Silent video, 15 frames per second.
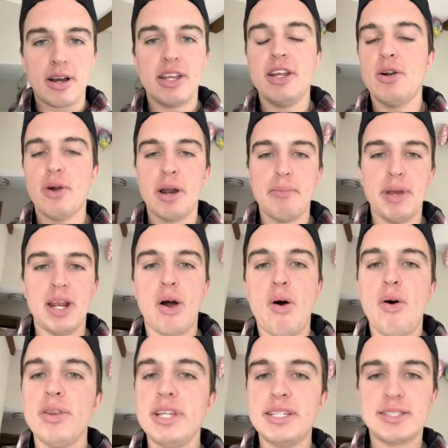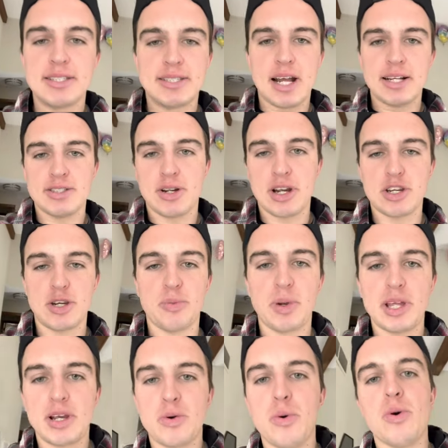You know what I mean? All these designs are actually
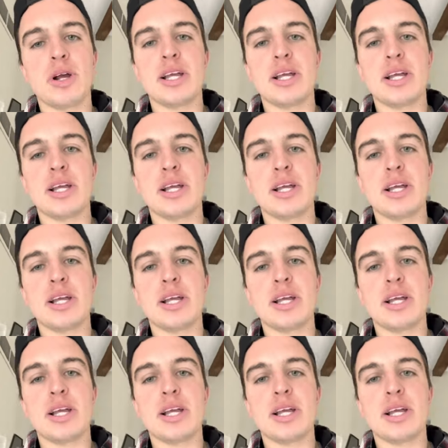really cool.